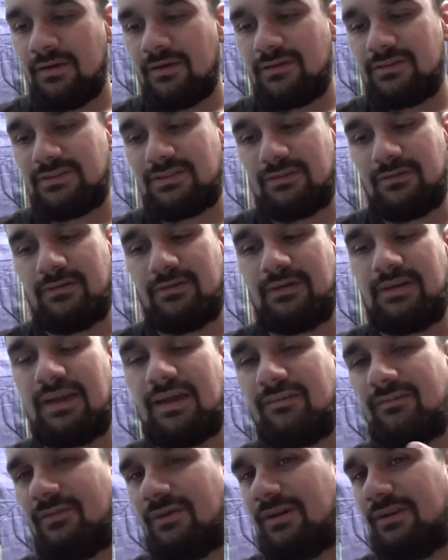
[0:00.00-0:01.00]
So I
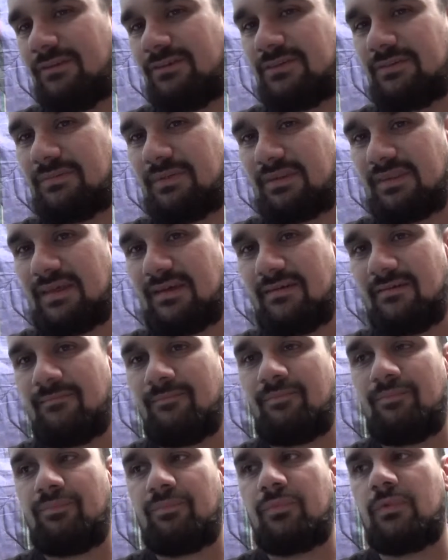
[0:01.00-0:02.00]
kind of want to do something like that,
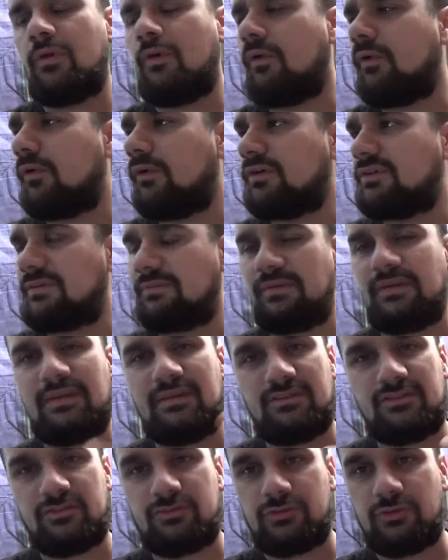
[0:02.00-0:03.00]
or something that
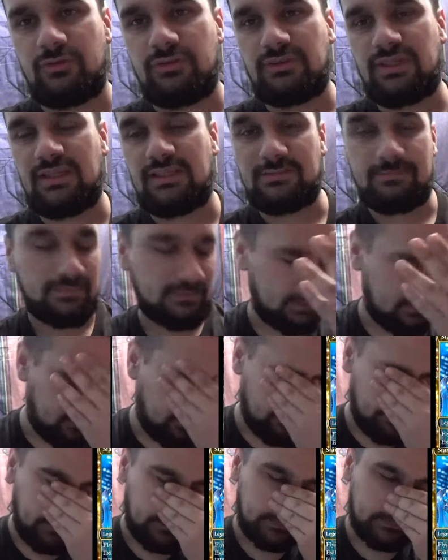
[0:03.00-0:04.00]
destroys a specific
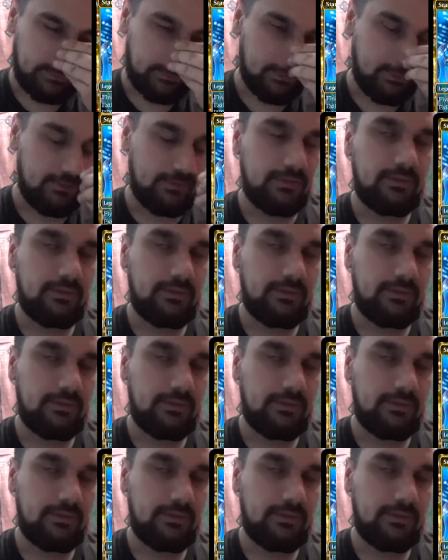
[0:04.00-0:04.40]
monster.